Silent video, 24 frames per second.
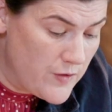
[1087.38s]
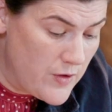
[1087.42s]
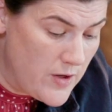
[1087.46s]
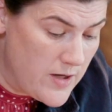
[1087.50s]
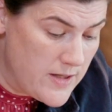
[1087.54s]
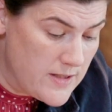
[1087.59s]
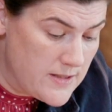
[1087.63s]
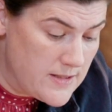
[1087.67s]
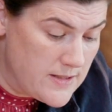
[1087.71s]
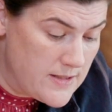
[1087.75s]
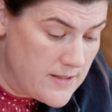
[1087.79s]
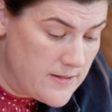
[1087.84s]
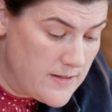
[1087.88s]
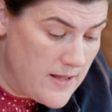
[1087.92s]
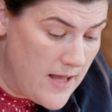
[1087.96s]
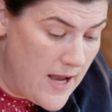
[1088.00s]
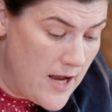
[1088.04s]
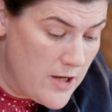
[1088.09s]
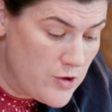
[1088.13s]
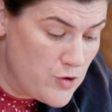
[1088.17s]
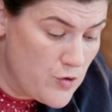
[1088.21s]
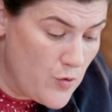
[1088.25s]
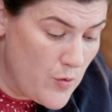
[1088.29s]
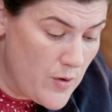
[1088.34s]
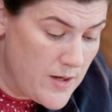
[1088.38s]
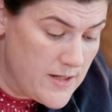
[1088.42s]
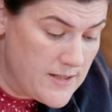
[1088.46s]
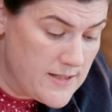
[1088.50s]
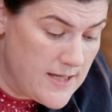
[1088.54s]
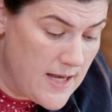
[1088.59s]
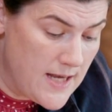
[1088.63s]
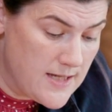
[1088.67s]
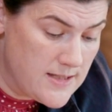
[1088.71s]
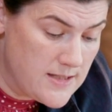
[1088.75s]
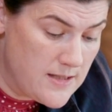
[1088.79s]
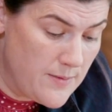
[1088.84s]
for us, that
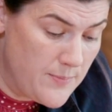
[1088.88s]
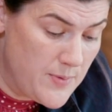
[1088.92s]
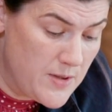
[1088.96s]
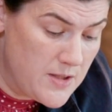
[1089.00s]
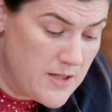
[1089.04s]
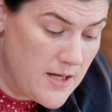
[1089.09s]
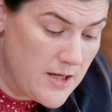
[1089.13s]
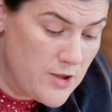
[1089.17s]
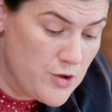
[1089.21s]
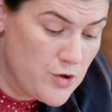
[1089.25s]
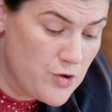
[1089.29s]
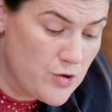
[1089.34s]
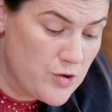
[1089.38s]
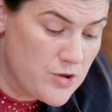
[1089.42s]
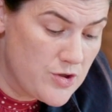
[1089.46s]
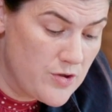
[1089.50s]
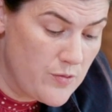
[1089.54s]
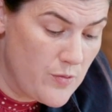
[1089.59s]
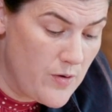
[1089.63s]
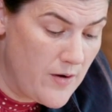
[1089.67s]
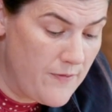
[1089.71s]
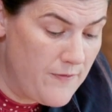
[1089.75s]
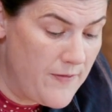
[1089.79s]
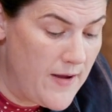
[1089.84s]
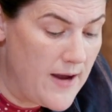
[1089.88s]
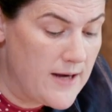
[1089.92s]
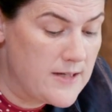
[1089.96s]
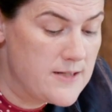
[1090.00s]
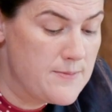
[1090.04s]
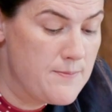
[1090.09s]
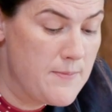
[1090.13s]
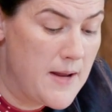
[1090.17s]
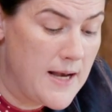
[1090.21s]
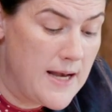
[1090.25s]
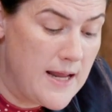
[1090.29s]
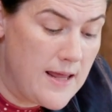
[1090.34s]
choice has the potential to
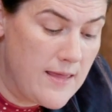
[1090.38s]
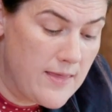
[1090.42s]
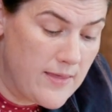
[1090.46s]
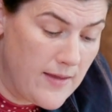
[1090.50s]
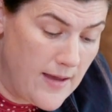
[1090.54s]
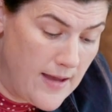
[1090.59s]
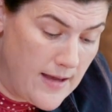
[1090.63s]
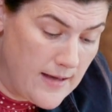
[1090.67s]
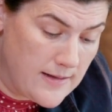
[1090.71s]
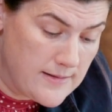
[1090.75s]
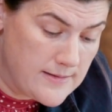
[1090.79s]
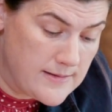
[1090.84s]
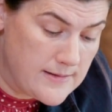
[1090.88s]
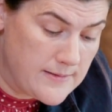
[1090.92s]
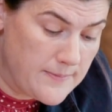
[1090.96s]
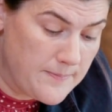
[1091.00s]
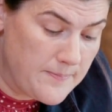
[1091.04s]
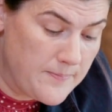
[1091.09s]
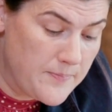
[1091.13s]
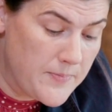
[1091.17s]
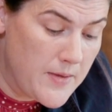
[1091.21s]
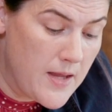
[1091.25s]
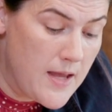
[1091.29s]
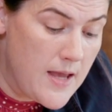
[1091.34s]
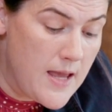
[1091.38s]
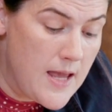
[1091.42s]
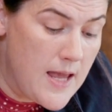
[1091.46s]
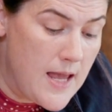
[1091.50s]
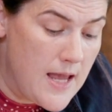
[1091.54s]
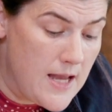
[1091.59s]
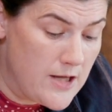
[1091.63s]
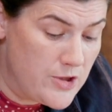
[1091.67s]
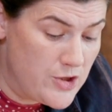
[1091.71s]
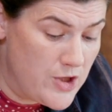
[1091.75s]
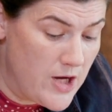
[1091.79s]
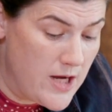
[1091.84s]
affect many things.
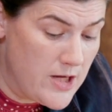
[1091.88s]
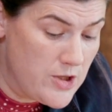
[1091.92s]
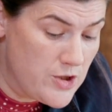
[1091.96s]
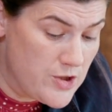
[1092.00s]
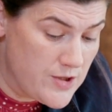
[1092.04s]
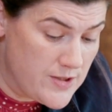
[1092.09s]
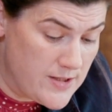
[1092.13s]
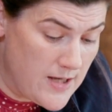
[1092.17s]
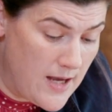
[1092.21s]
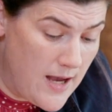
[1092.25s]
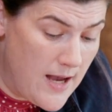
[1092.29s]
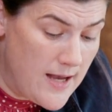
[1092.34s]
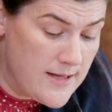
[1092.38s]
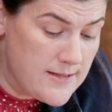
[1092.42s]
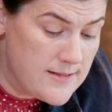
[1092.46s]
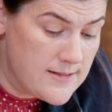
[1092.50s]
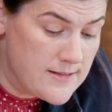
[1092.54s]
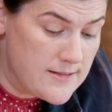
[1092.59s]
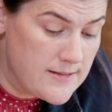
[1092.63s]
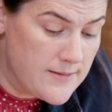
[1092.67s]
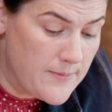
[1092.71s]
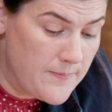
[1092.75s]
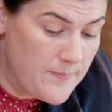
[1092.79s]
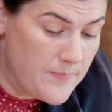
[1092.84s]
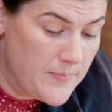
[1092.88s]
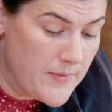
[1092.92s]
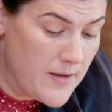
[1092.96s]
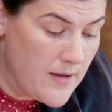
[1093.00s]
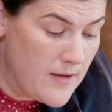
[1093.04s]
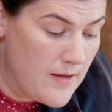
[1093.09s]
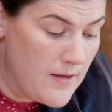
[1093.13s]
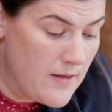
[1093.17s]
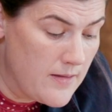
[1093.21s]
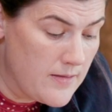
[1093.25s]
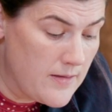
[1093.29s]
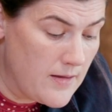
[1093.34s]
It changes us,
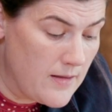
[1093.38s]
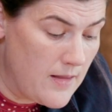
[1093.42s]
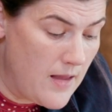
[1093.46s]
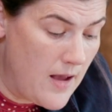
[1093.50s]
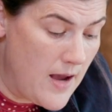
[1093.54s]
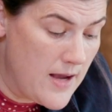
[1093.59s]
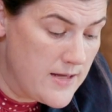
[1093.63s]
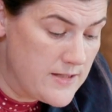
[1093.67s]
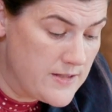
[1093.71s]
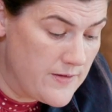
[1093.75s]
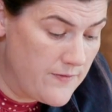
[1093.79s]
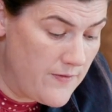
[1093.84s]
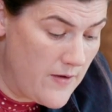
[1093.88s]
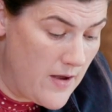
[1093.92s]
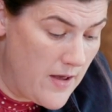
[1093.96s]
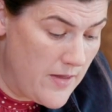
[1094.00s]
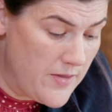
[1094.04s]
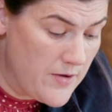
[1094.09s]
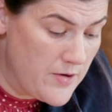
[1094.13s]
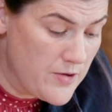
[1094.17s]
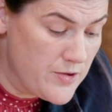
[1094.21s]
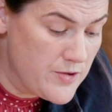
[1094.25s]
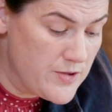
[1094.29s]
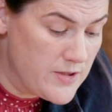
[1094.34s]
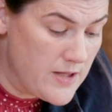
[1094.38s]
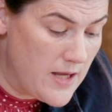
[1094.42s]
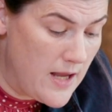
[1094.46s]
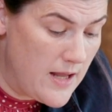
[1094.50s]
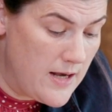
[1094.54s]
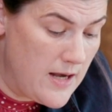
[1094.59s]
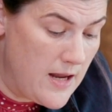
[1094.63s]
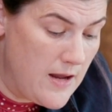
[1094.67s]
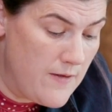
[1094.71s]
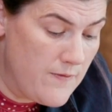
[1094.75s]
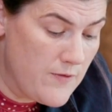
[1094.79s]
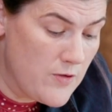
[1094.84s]
the lives of others,
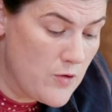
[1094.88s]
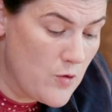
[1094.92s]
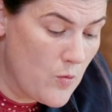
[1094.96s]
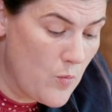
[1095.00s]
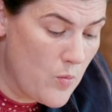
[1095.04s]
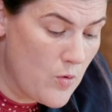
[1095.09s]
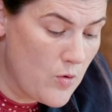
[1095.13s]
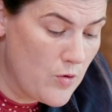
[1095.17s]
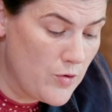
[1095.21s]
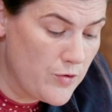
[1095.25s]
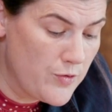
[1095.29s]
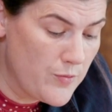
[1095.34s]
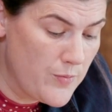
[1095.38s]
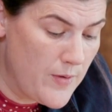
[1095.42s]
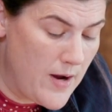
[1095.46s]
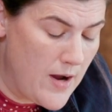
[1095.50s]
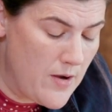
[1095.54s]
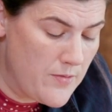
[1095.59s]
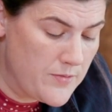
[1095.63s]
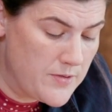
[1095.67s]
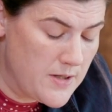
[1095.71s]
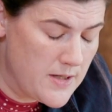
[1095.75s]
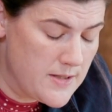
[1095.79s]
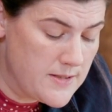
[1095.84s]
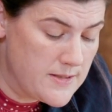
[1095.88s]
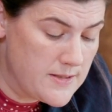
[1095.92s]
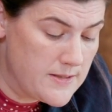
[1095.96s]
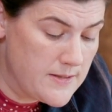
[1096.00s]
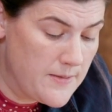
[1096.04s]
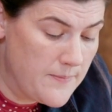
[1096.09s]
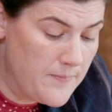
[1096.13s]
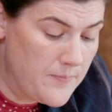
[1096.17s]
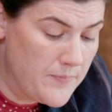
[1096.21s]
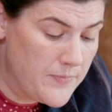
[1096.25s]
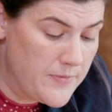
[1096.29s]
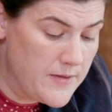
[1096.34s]
and even the world around
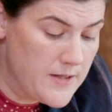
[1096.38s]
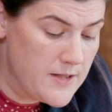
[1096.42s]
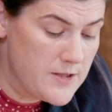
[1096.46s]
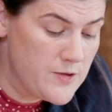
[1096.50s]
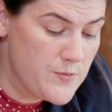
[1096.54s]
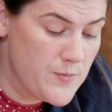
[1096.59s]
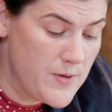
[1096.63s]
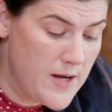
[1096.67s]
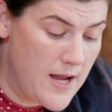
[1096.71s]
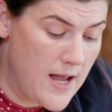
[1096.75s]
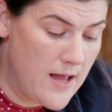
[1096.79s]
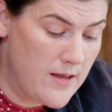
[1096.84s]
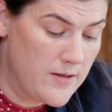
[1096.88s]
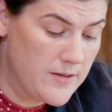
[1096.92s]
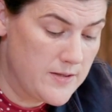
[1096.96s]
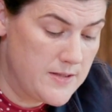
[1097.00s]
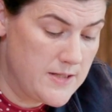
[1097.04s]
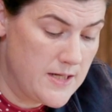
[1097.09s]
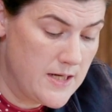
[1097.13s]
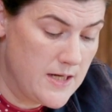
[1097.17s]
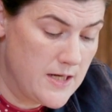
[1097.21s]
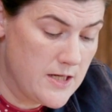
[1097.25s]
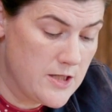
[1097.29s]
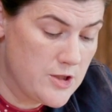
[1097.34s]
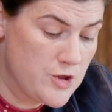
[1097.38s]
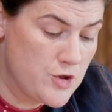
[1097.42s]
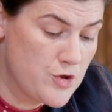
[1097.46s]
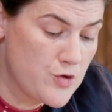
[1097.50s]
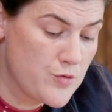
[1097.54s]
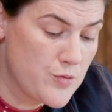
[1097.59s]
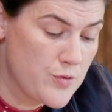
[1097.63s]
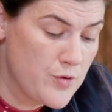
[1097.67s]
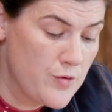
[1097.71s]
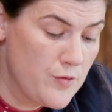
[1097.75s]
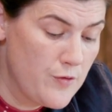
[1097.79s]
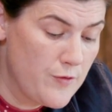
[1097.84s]
us. This reality is
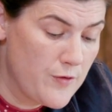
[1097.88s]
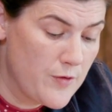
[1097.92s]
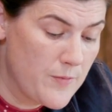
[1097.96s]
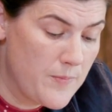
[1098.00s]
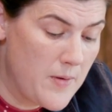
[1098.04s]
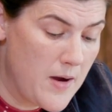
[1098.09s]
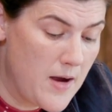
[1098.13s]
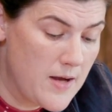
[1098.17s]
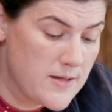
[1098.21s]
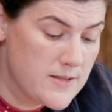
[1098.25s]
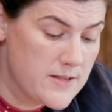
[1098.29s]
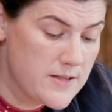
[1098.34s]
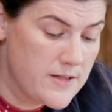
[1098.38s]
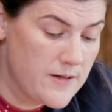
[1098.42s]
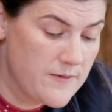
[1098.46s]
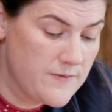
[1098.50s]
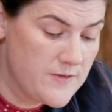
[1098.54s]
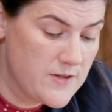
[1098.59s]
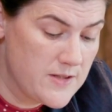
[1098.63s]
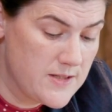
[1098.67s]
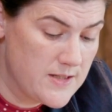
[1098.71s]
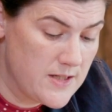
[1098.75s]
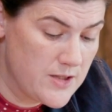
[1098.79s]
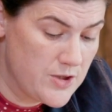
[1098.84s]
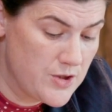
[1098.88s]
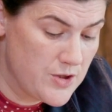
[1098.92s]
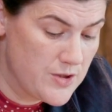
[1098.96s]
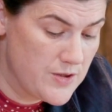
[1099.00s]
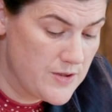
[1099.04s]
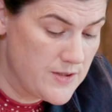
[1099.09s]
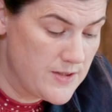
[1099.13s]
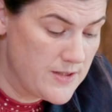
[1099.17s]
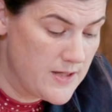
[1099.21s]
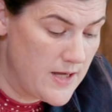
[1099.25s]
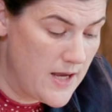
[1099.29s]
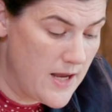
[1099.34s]
true for positive
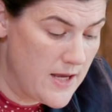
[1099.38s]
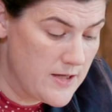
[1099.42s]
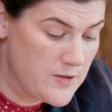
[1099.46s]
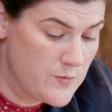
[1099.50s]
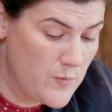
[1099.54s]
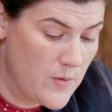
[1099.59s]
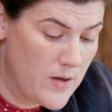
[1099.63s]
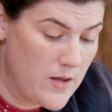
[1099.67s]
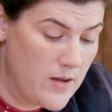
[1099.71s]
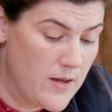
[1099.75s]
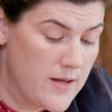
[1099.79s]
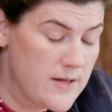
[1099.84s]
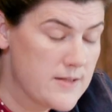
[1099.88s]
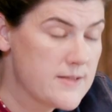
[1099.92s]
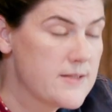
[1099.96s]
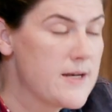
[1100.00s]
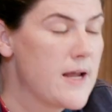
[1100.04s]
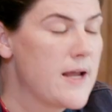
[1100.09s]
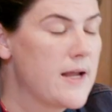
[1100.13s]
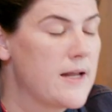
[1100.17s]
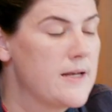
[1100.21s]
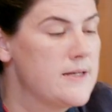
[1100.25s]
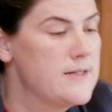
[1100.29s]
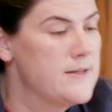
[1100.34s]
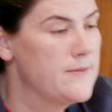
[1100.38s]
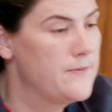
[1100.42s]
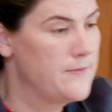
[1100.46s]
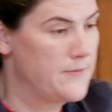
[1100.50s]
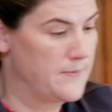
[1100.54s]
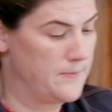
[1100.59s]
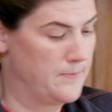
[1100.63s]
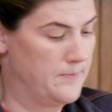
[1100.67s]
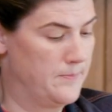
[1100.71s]
decisions as well as negative.